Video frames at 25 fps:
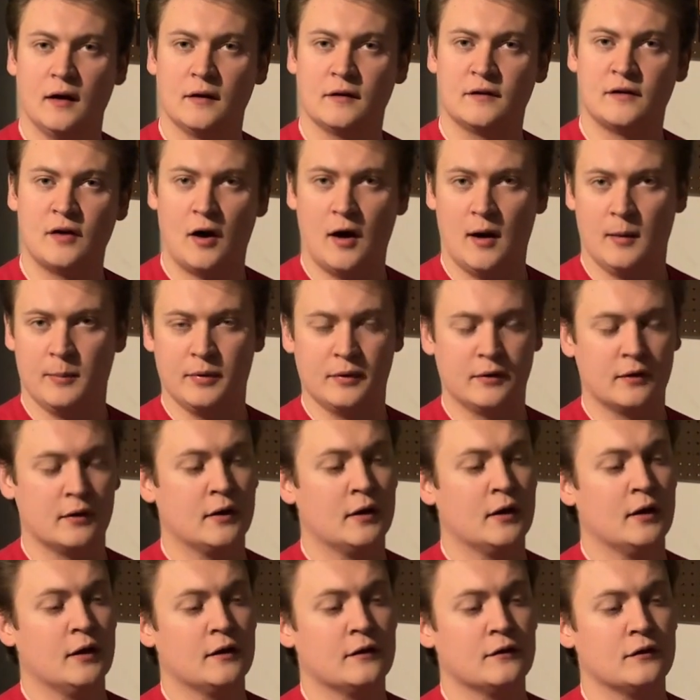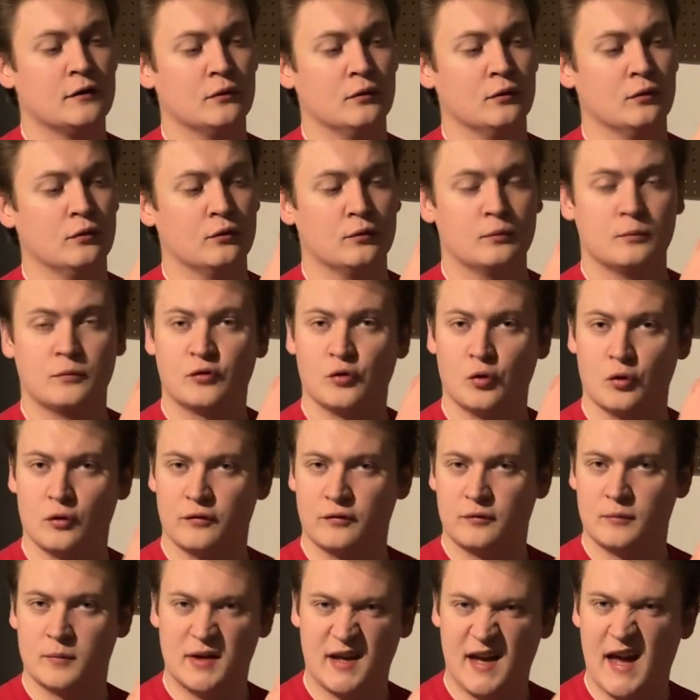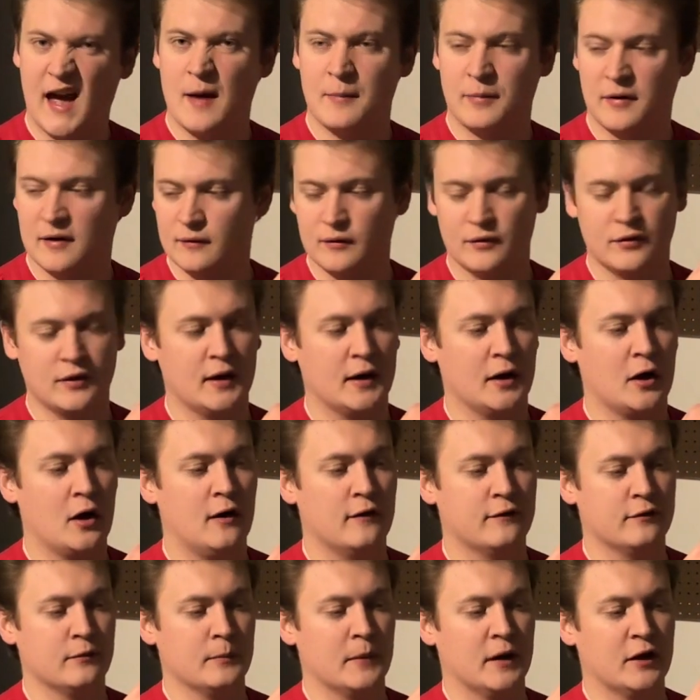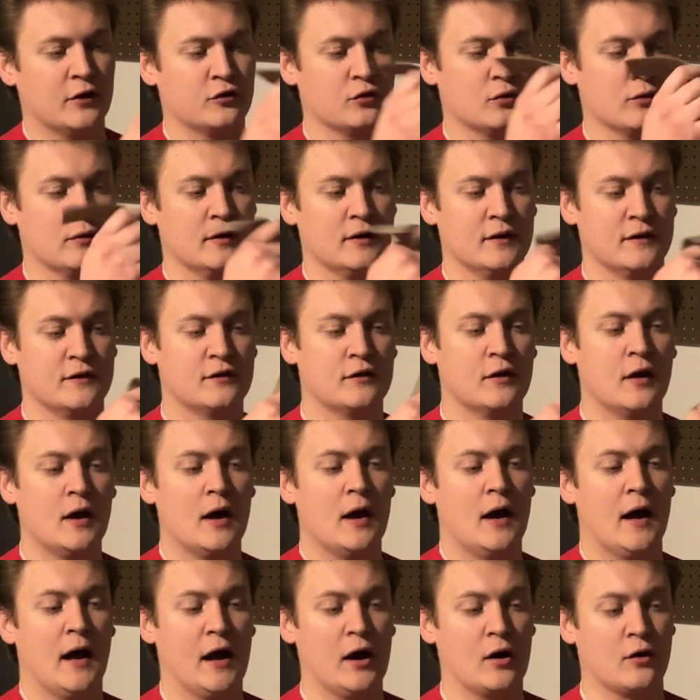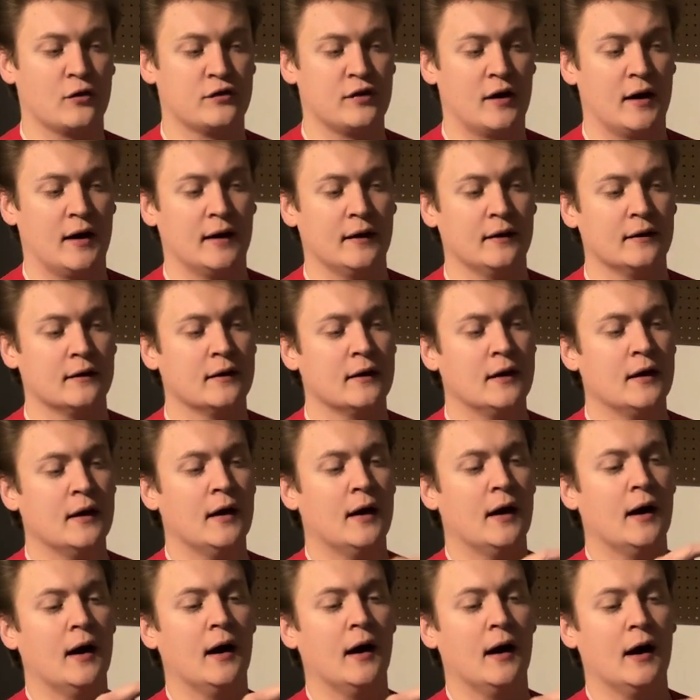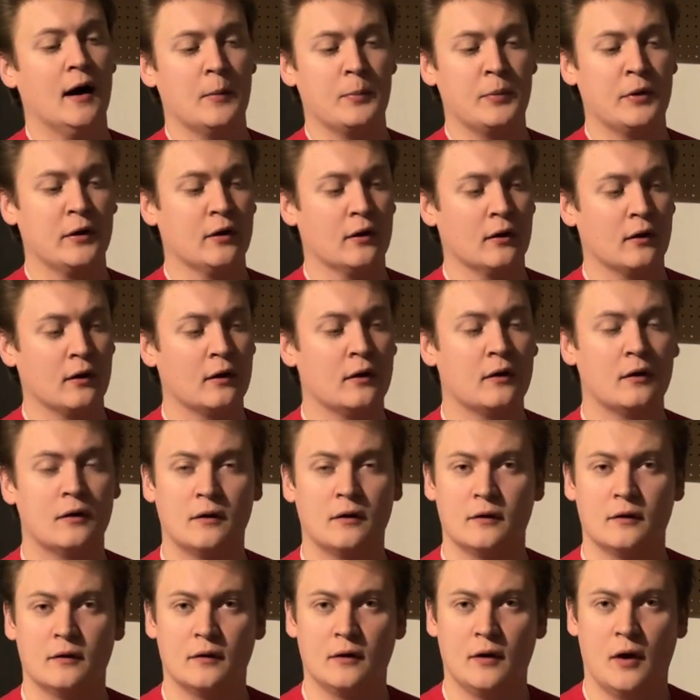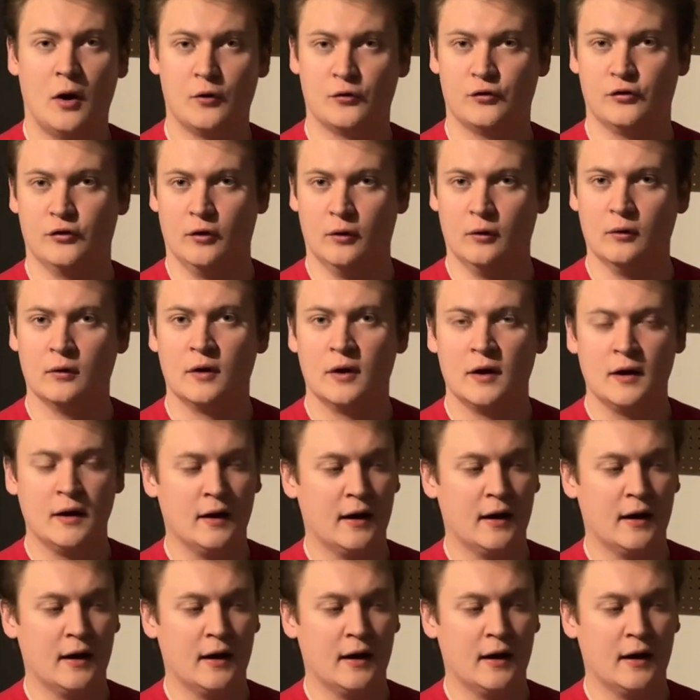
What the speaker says: top to sort of cap everything off and make sure that it's airtight up here also.